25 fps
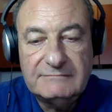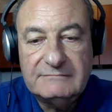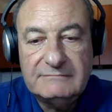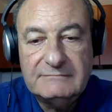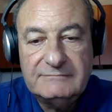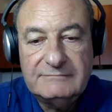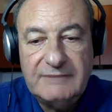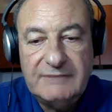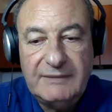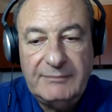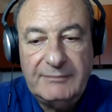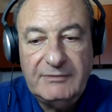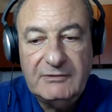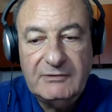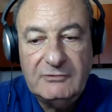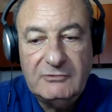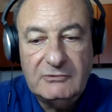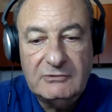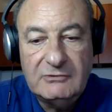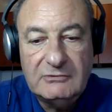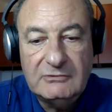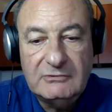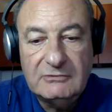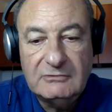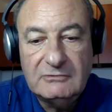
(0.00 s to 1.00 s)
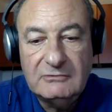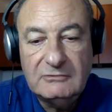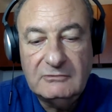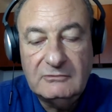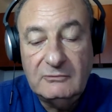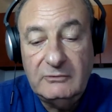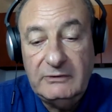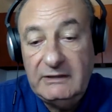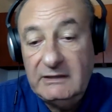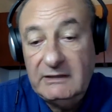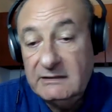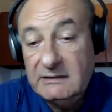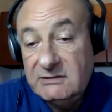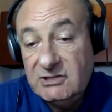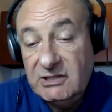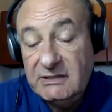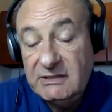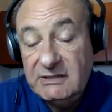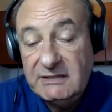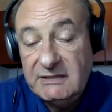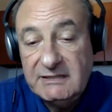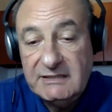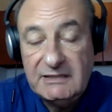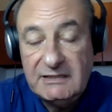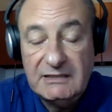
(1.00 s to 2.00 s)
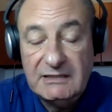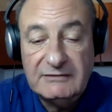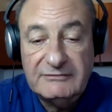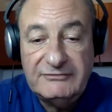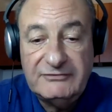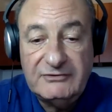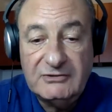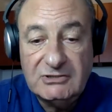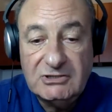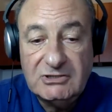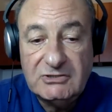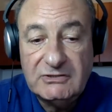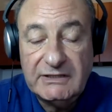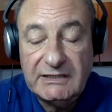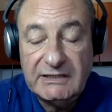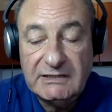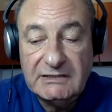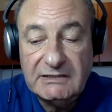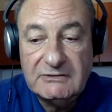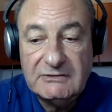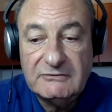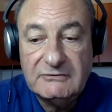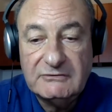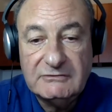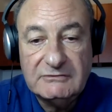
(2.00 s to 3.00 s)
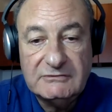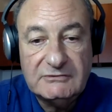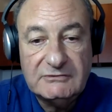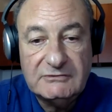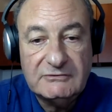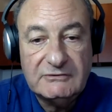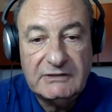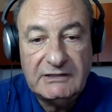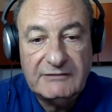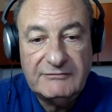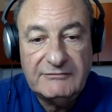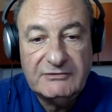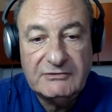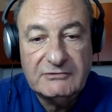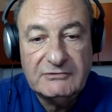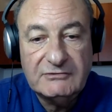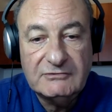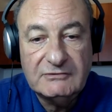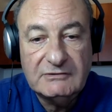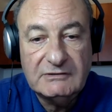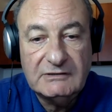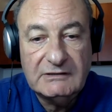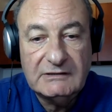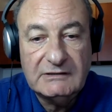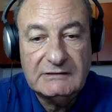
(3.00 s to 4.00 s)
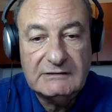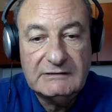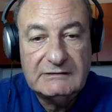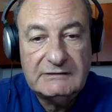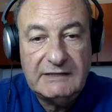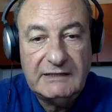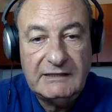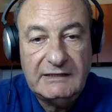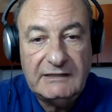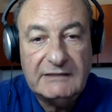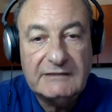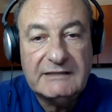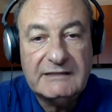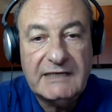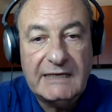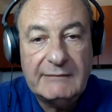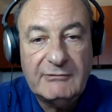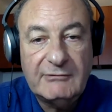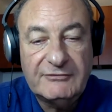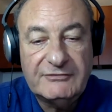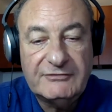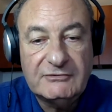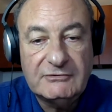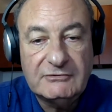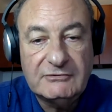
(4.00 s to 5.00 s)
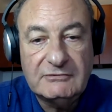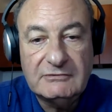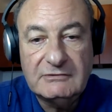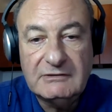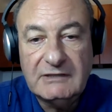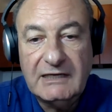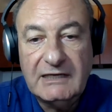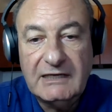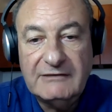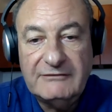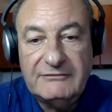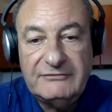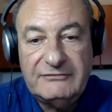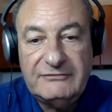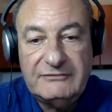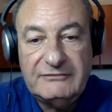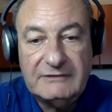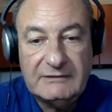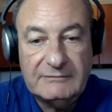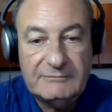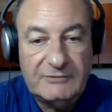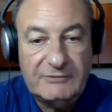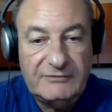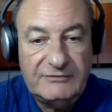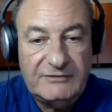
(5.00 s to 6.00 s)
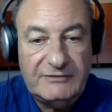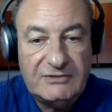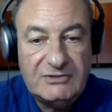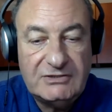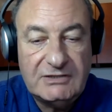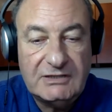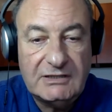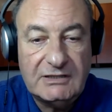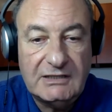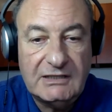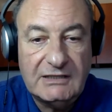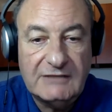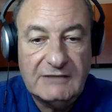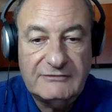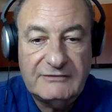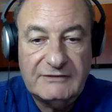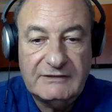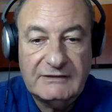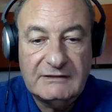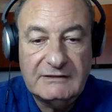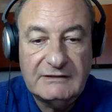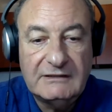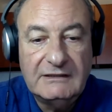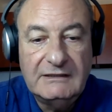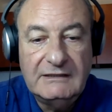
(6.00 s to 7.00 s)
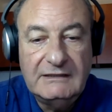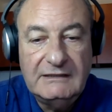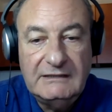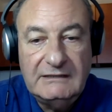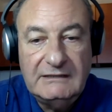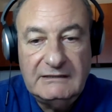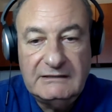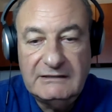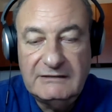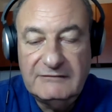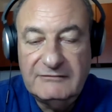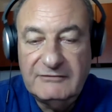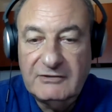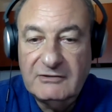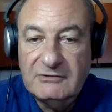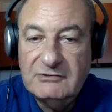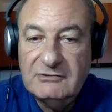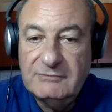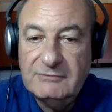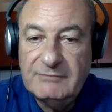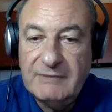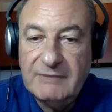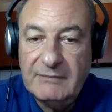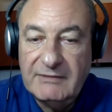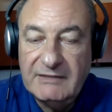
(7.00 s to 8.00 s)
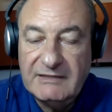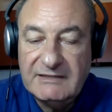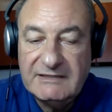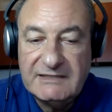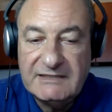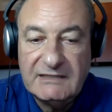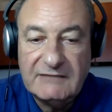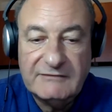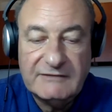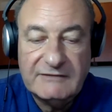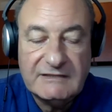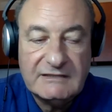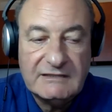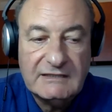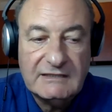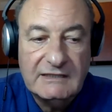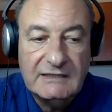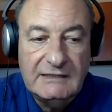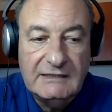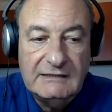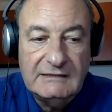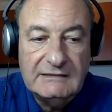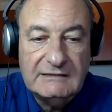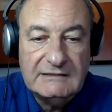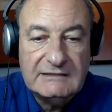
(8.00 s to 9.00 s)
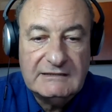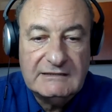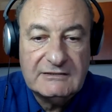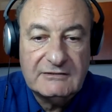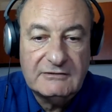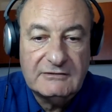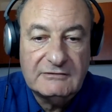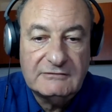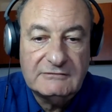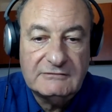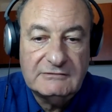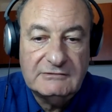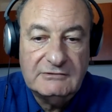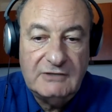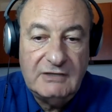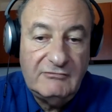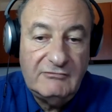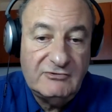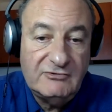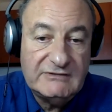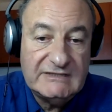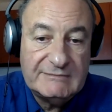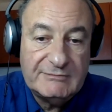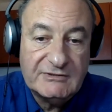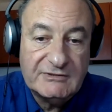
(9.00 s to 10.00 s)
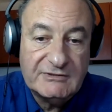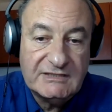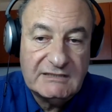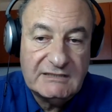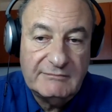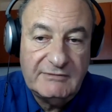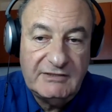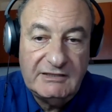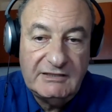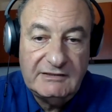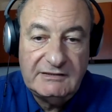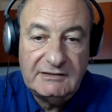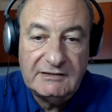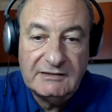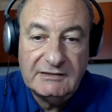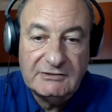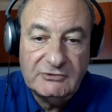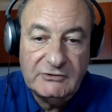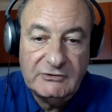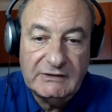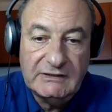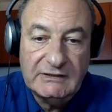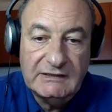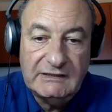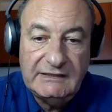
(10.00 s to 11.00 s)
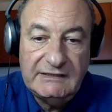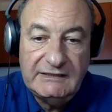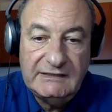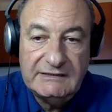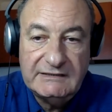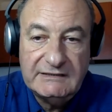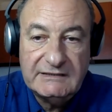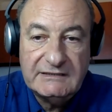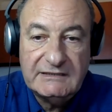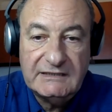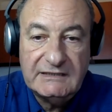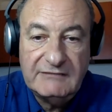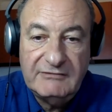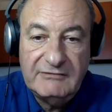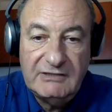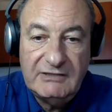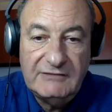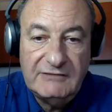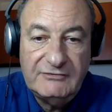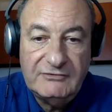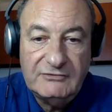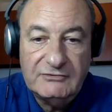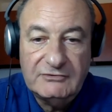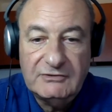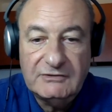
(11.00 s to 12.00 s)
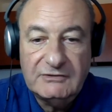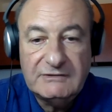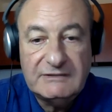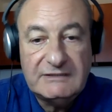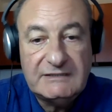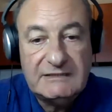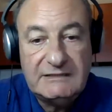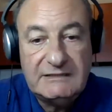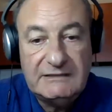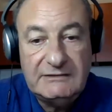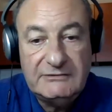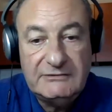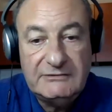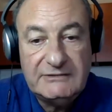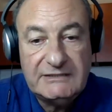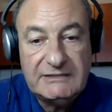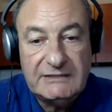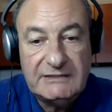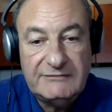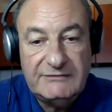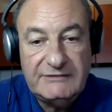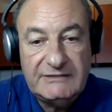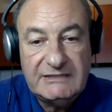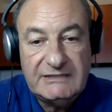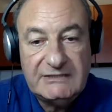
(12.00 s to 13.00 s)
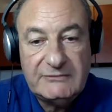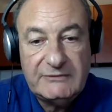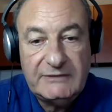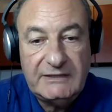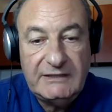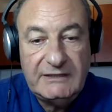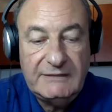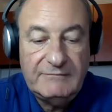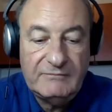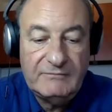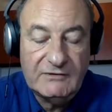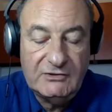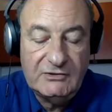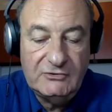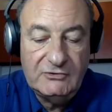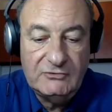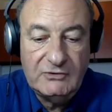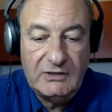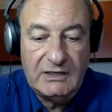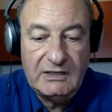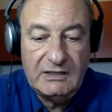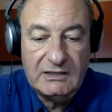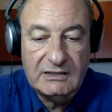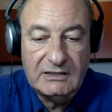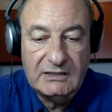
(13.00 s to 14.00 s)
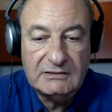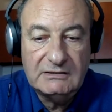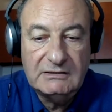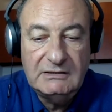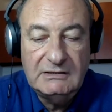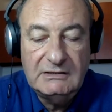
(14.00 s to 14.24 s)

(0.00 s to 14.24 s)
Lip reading: people who we at JDC are fortunate to have you taking time of your life and professional life and devote to public service. So you have a responsibility. You are leaders, even if you don't see yourself this way. You are